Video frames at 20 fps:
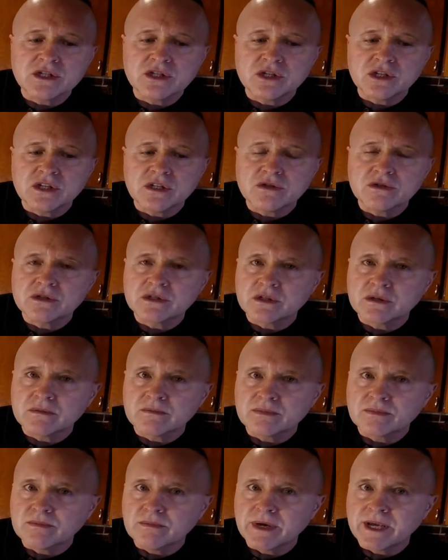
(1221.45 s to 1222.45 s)
She used to
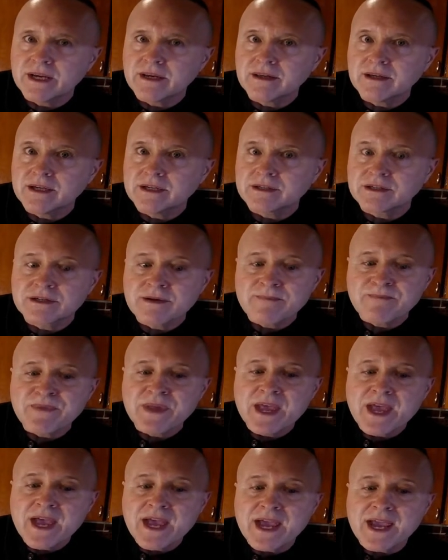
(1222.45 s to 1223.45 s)
make this,
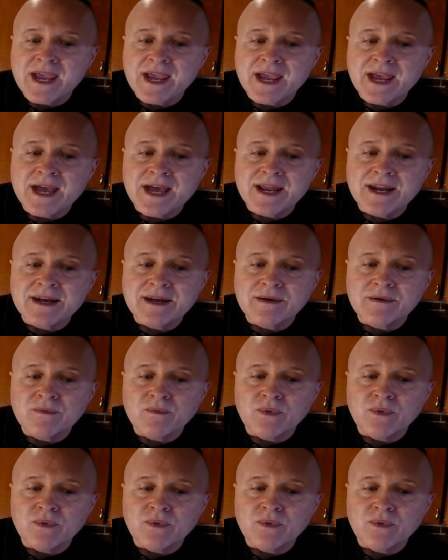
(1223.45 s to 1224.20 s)
and